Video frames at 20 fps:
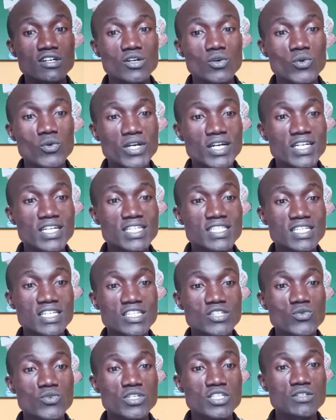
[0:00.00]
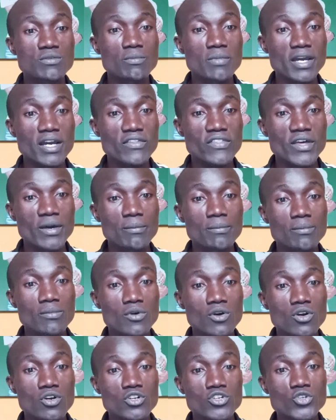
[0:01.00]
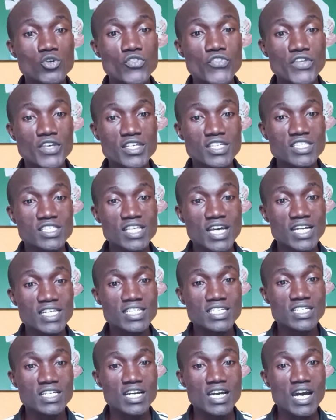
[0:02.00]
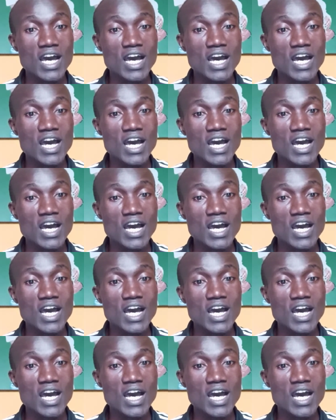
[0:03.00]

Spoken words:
weaknesses which make them do things that